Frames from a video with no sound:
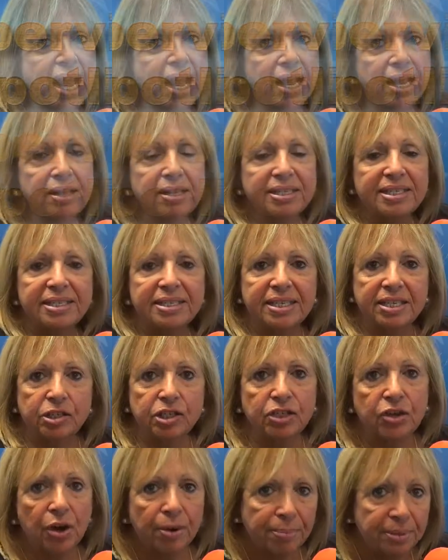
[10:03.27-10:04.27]
Hi, this is
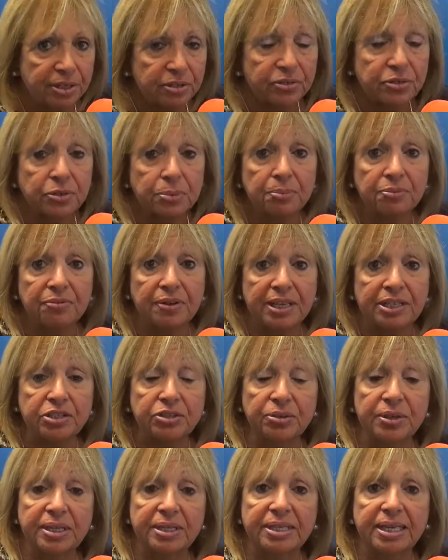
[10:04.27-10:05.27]
Angie Carpenter,
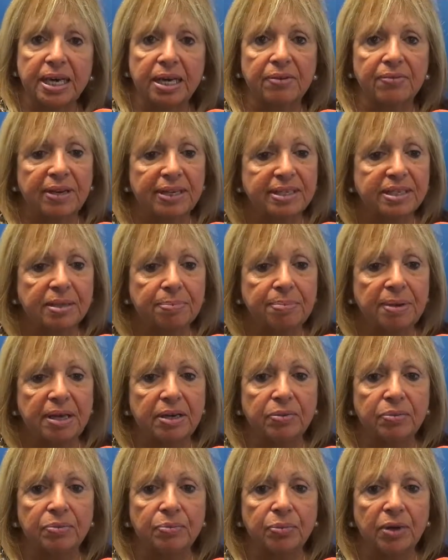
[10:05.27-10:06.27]
Supervisor of the Town of Islip,
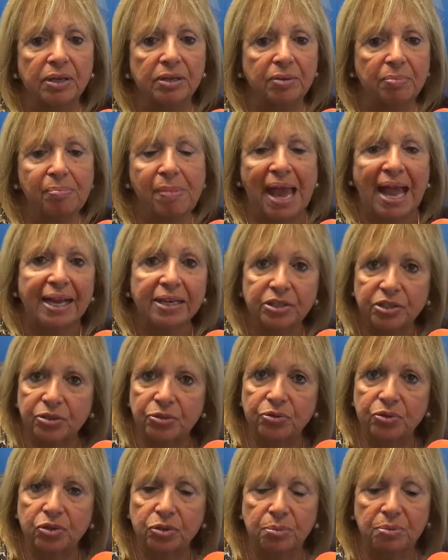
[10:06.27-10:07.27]
and welcome back
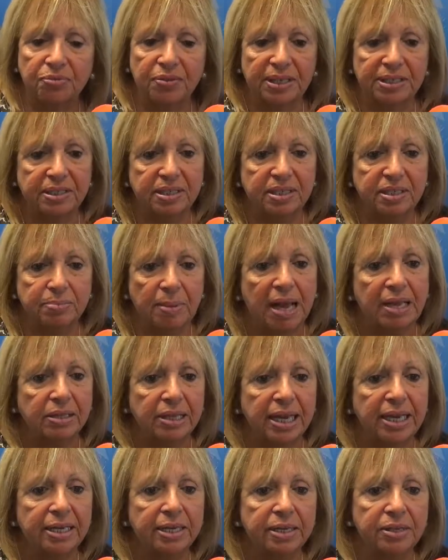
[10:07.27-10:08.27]
to Supervisor
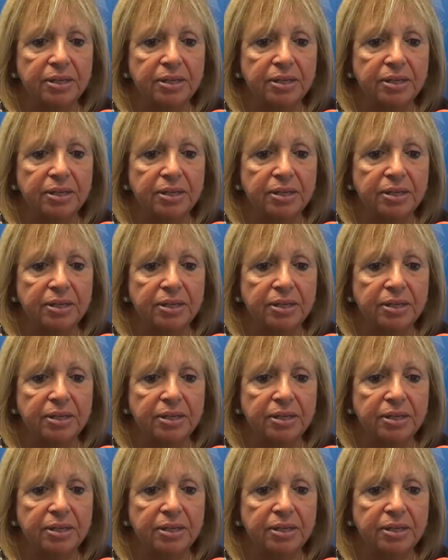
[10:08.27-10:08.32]
Spotlight.